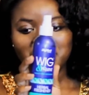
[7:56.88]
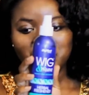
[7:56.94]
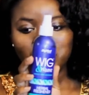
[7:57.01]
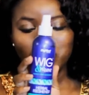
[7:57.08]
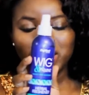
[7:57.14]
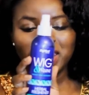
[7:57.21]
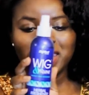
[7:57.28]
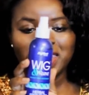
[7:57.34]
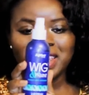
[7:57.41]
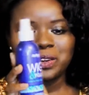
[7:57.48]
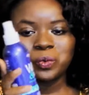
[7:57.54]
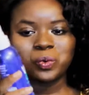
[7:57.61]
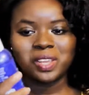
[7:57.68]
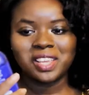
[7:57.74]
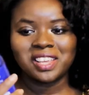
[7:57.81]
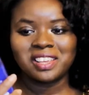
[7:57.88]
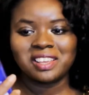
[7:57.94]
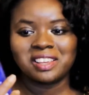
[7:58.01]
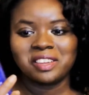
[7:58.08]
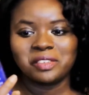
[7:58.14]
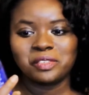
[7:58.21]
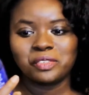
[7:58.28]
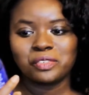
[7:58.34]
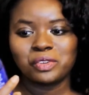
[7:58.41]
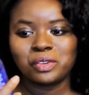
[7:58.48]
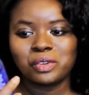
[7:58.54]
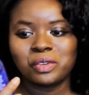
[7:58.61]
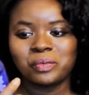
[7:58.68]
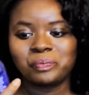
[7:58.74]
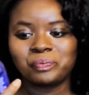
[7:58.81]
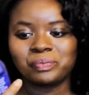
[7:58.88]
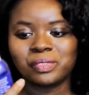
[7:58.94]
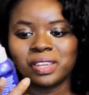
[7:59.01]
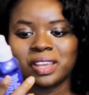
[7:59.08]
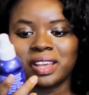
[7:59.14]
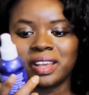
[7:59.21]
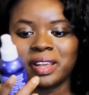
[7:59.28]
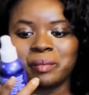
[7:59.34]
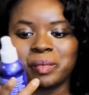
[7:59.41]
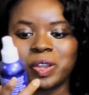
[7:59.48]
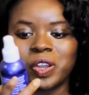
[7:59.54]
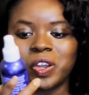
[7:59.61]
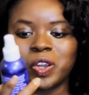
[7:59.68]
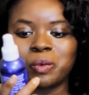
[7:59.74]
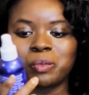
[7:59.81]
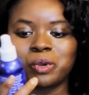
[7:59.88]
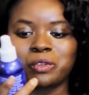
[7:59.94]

Wig and Weave Herbal